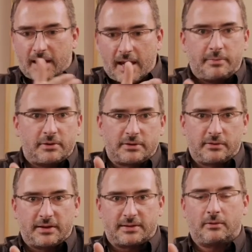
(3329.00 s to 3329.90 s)
able
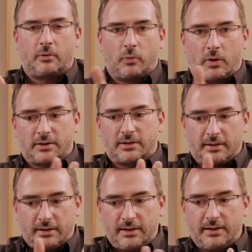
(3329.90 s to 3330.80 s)
to listen, or what
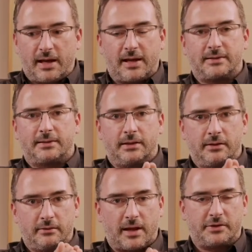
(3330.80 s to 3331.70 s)
he has
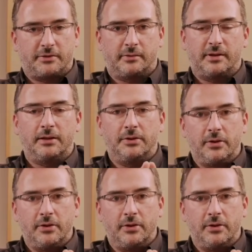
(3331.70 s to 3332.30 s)
in natural,